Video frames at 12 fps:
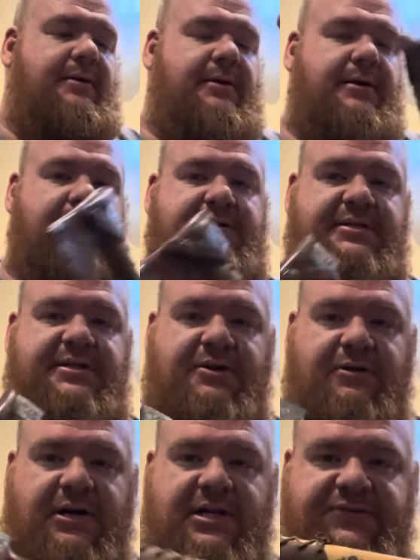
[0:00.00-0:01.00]
This is the
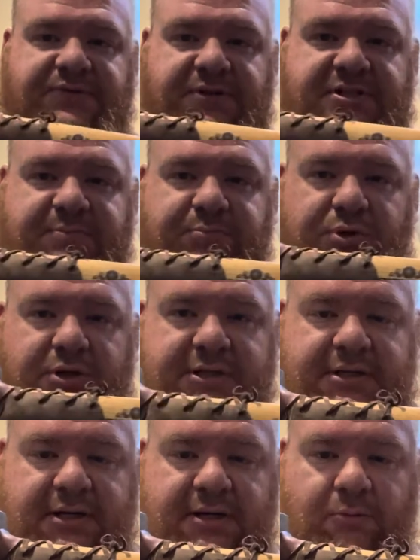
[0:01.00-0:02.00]
Grans Forest
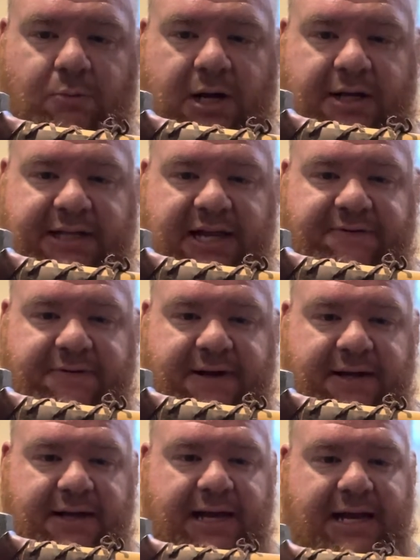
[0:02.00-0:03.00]
Brook Wildlife
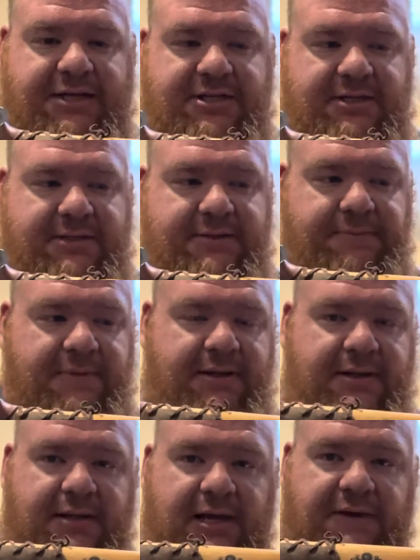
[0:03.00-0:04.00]
Hatchet.
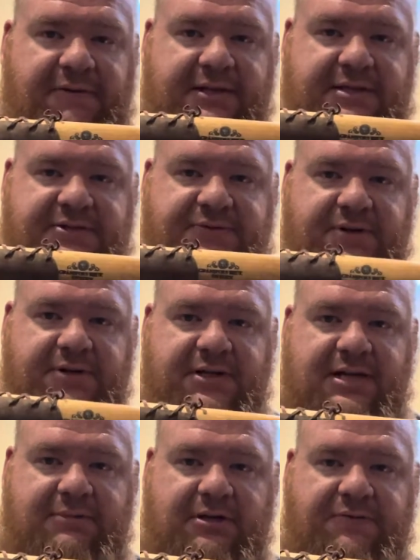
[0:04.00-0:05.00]
I've had this for a good
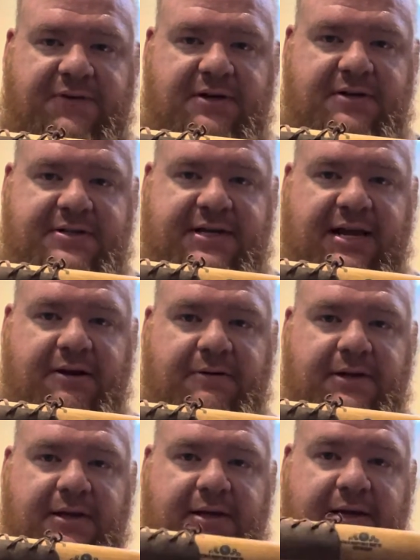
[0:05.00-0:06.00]
number of years now.
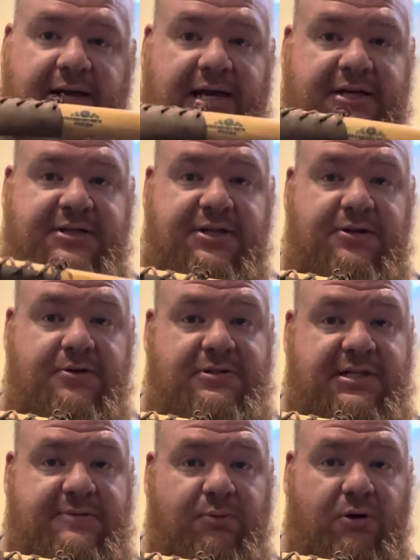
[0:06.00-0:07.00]
I actually use
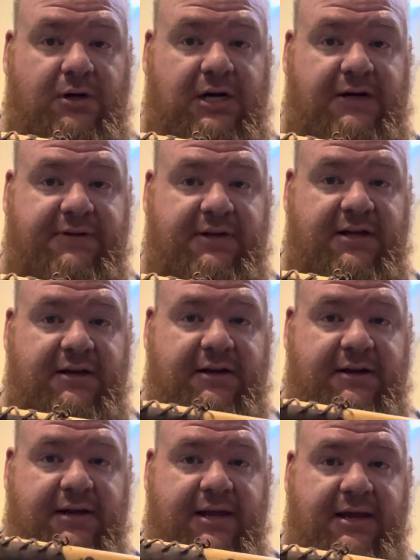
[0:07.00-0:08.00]
this more often
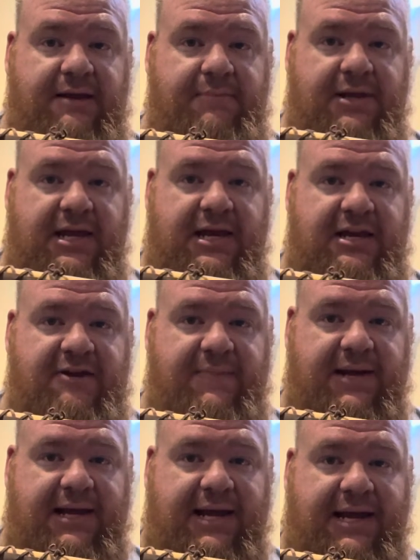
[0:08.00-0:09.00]
than any of
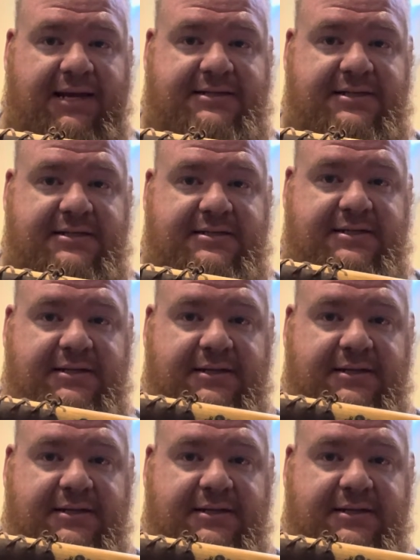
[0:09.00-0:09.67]
my axes